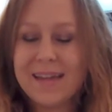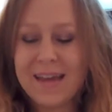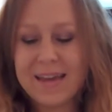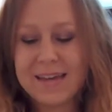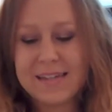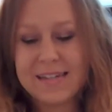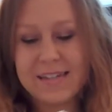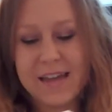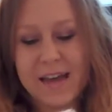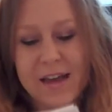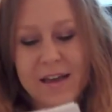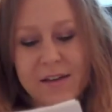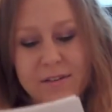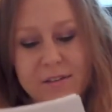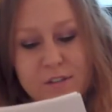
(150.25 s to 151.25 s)
And
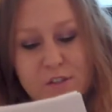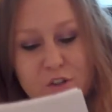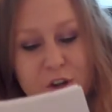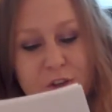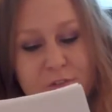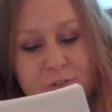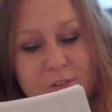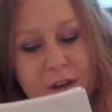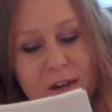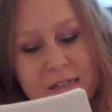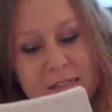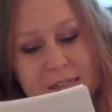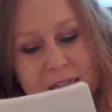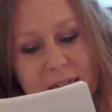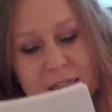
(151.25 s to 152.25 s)
uh, Scruff
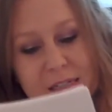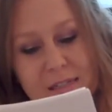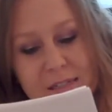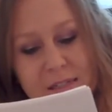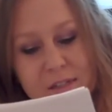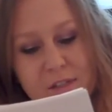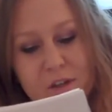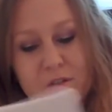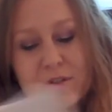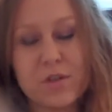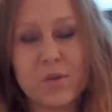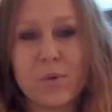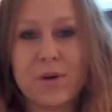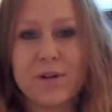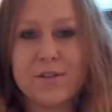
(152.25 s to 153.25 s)
1996
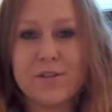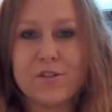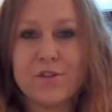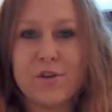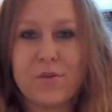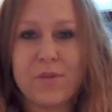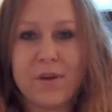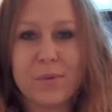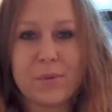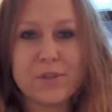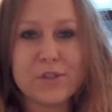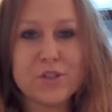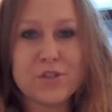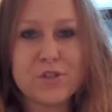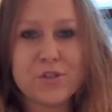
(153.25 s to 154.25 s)
also wanted to know that
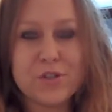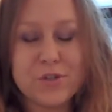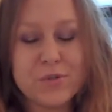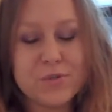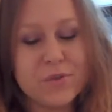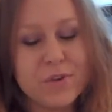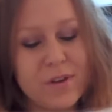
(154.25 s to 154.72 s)
question too.